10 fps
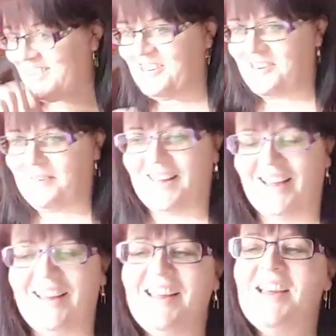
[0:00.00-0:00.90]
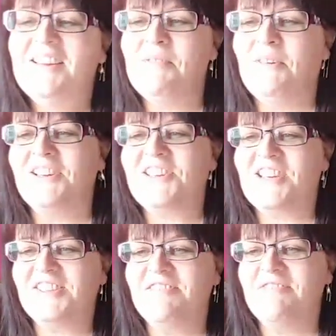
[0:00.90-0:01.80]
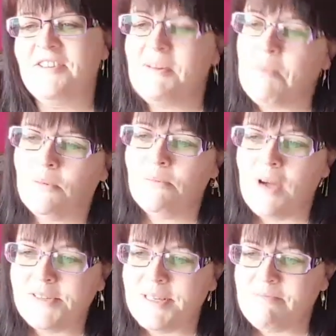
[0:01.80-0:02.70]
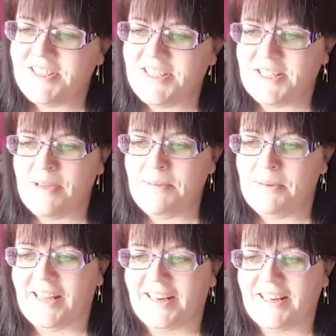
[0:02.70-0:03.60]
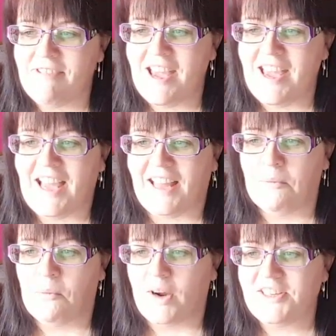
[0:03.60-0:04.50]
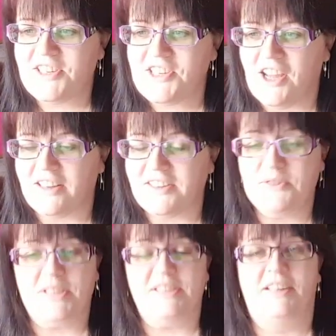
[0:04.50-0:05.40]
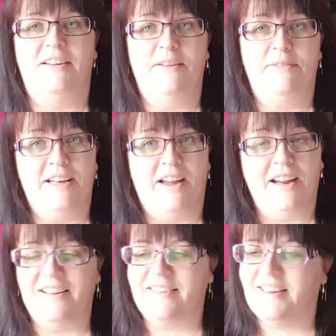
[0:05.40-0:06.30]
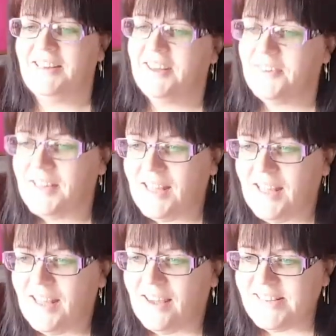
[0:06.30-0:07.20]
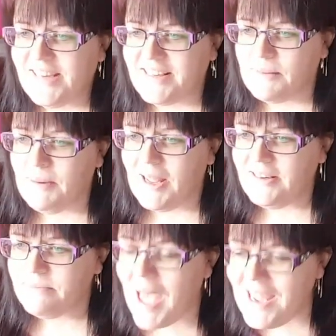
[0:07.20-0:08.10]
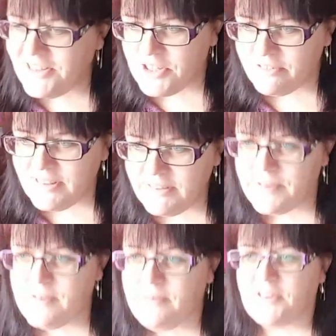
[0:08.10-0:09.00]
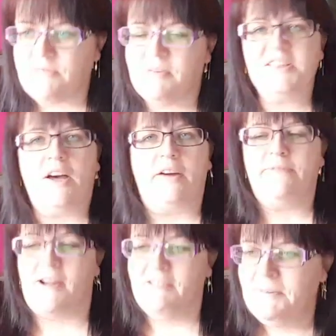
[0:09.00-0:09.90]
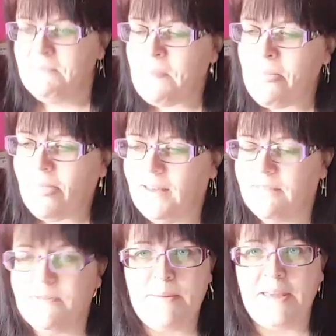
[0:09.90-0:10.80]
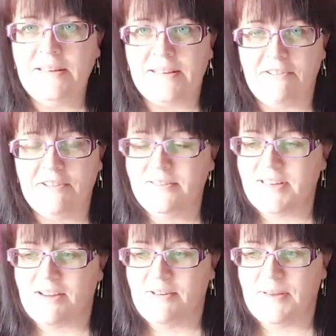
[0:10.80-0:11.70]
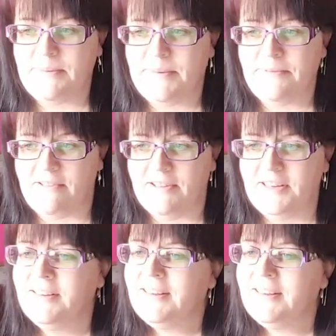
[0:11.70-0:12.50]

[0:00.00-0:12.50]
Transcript: Sorry about that. Good morning, Shel Staruni, Paul Mosley, Princess Pippa, Lainey Ray, Alan Wide Shut, who says I look lovely in lilac. Thank you. Danielle Pedge, sorry, Finn Fashion Plus. Hi, Farron. Phoebe, Darren. Darren, Phoebe, Farron.